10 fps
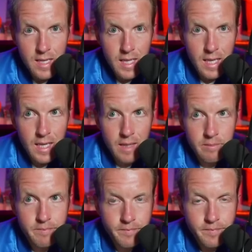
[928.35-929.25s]

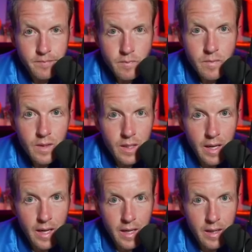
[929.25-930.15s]

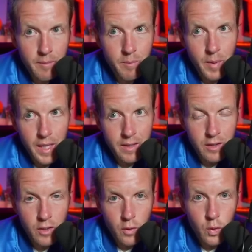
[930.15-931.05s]
But,
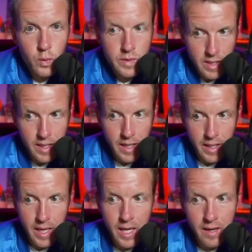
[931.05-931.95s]
who's the cut
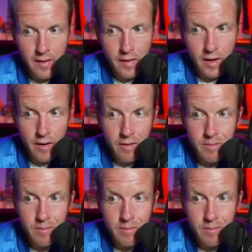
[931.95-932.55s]
candidate there?